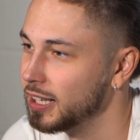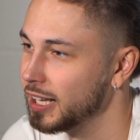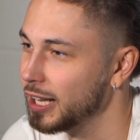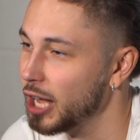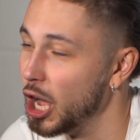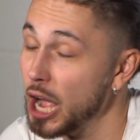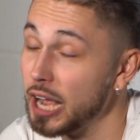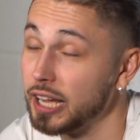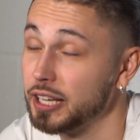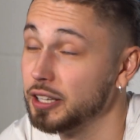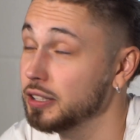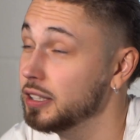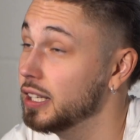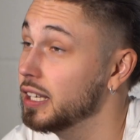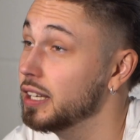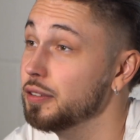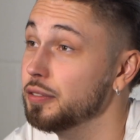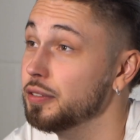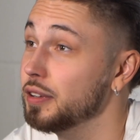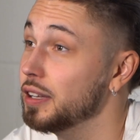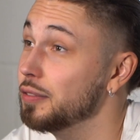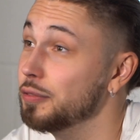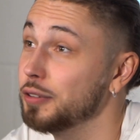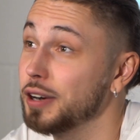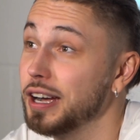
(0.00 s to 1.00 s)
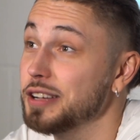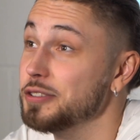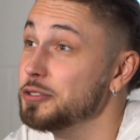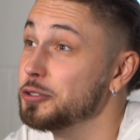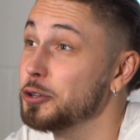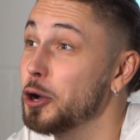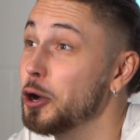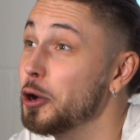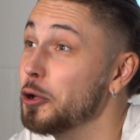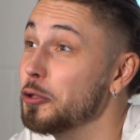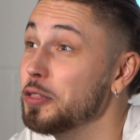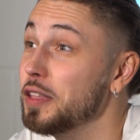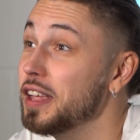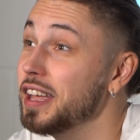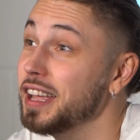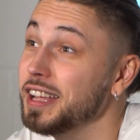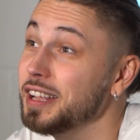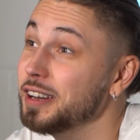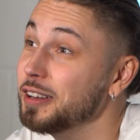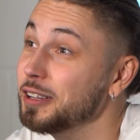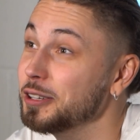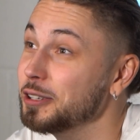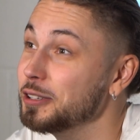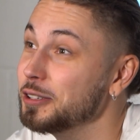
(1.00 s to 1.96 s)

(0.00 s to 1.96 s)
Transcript: Yeah, I could give advice all day